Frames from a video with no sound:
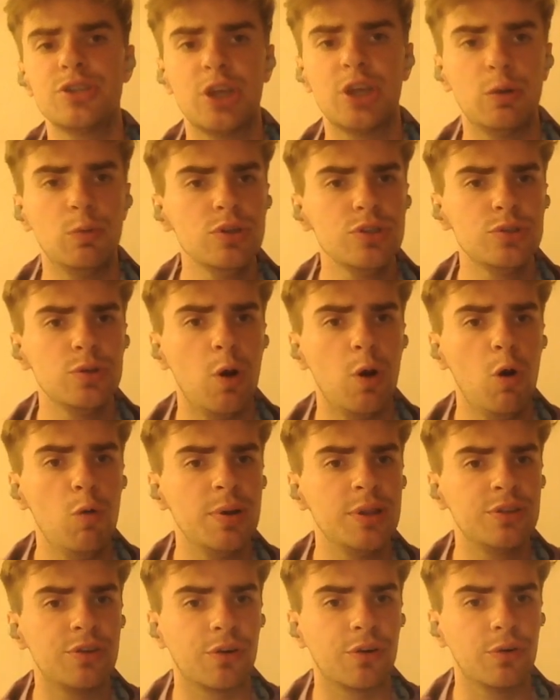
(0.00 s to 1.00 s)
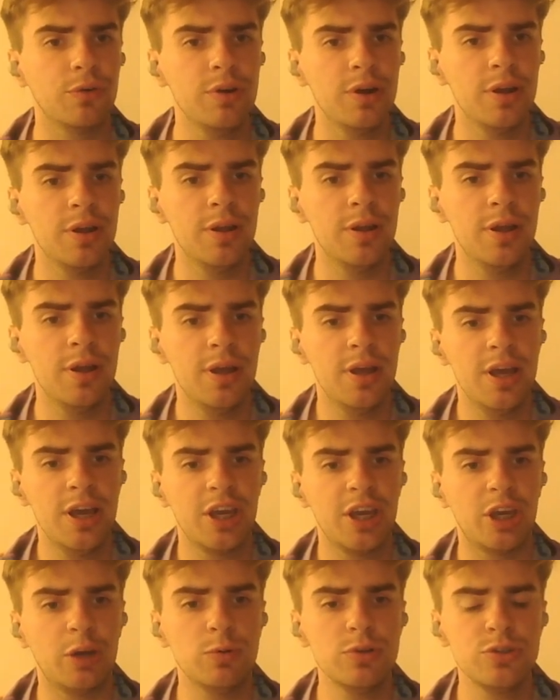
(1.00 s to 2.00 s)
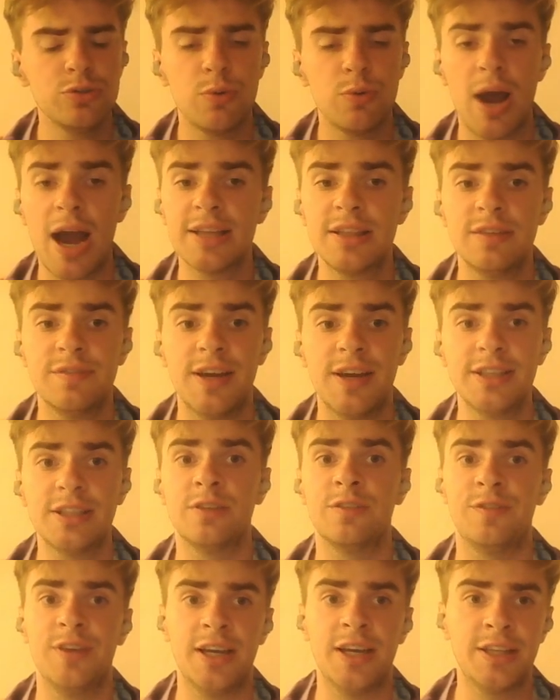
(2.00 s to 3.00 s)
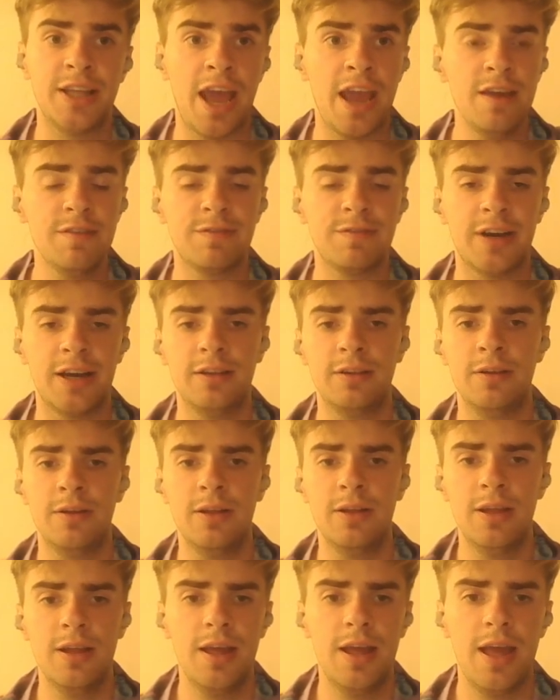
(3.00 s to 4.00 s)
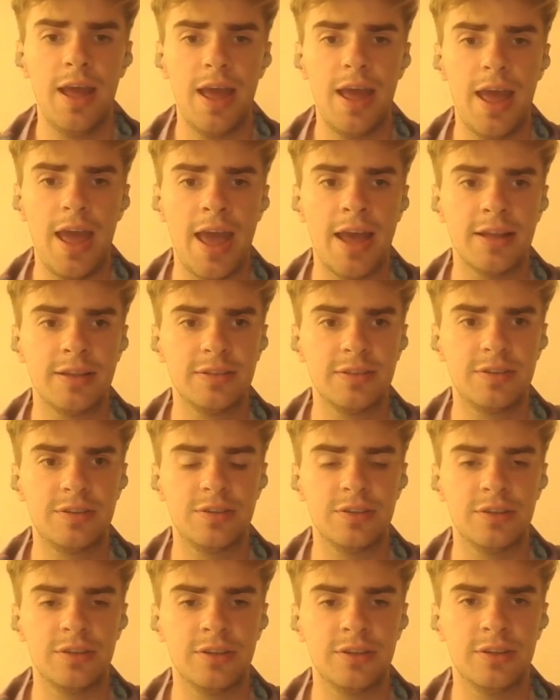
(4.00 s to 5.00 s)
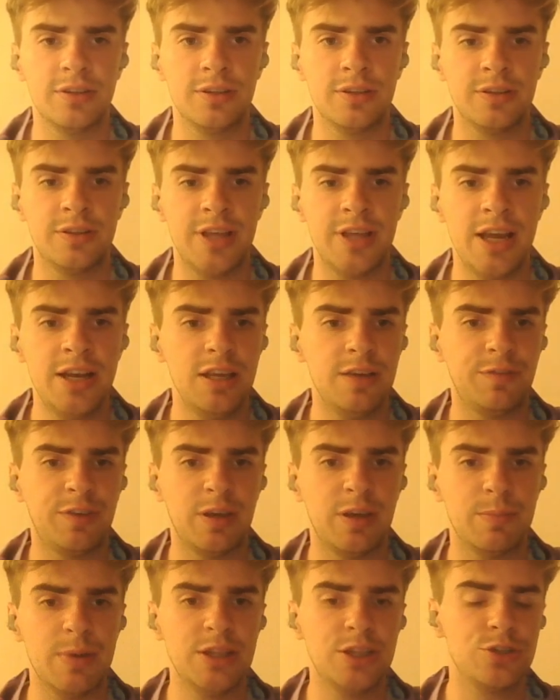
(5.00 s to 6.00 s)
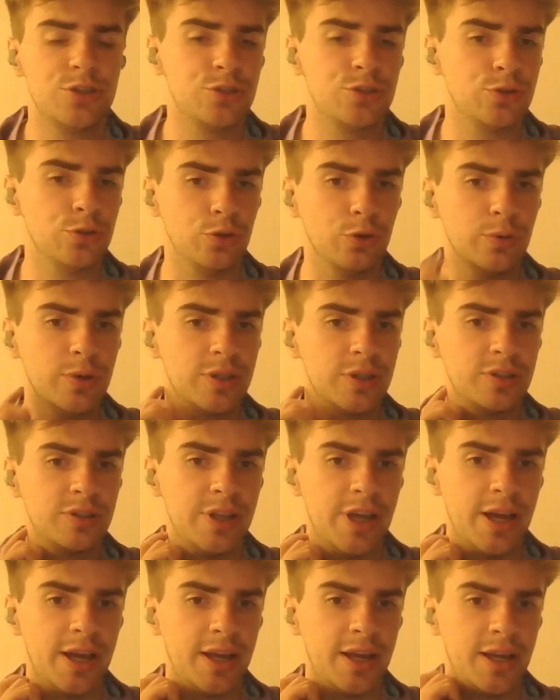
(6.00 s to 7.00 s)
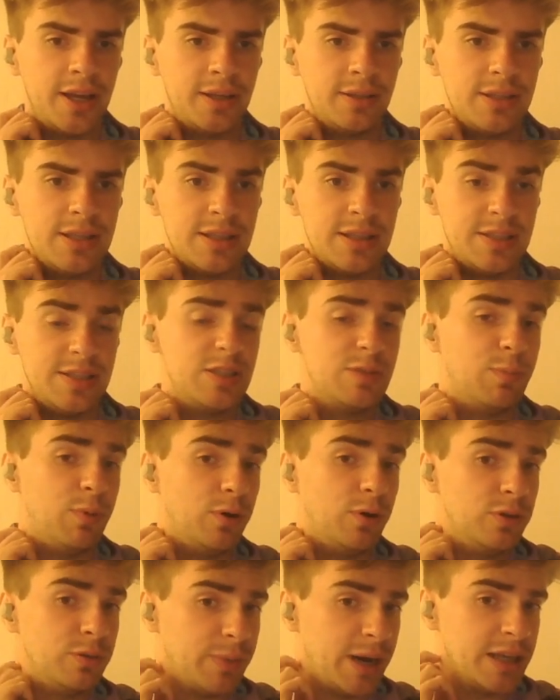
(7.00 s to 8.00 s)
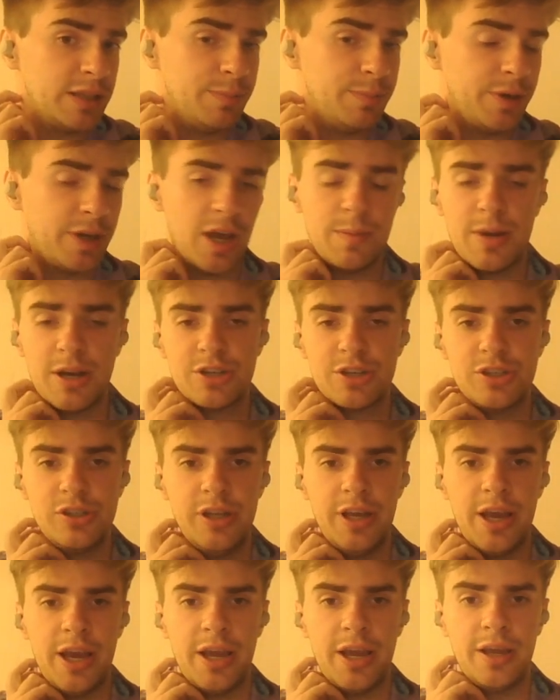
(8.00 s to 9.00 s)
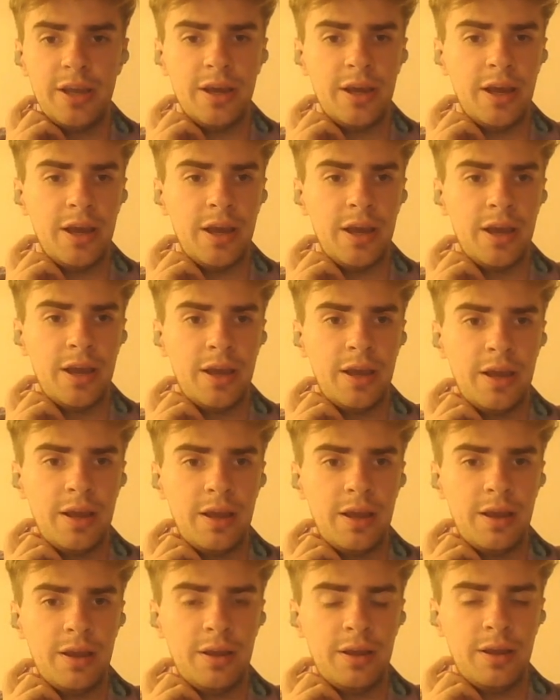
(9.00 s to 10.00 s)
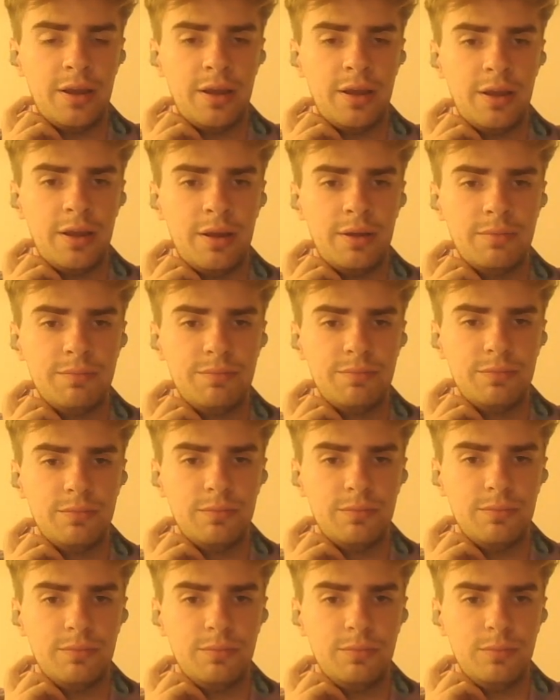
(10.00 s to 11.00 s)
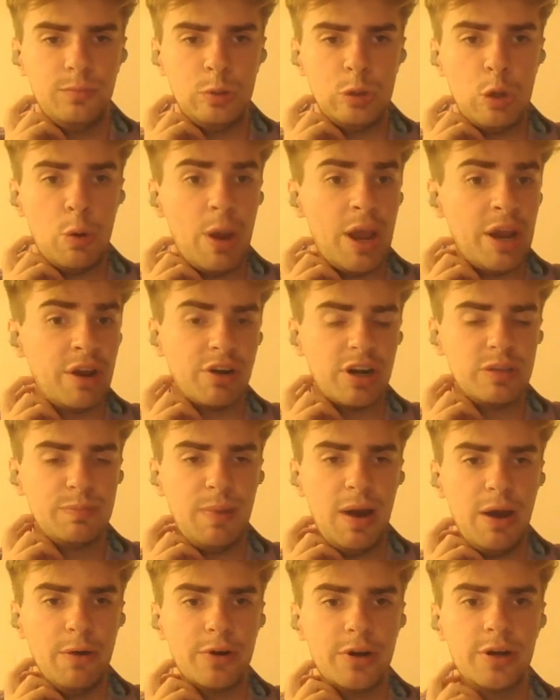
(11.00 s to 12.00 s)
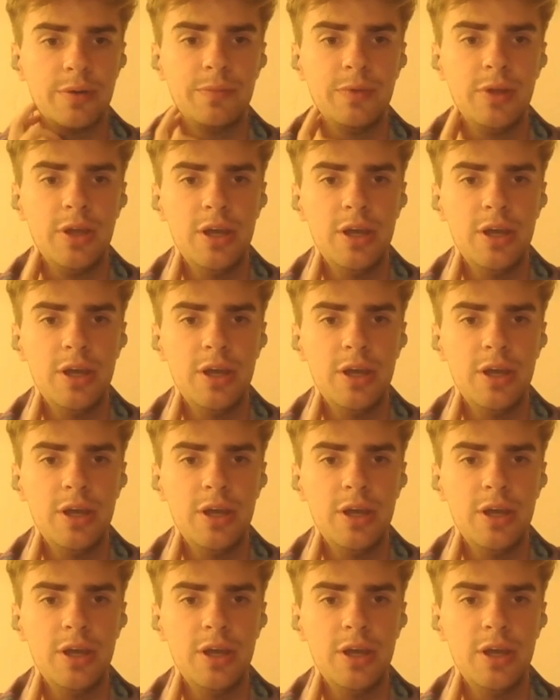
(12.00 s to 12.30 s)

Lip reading: he wants to open the rook, he wants to activate it via the a file, and then if he manages to do it, this pawn might become actually a great power.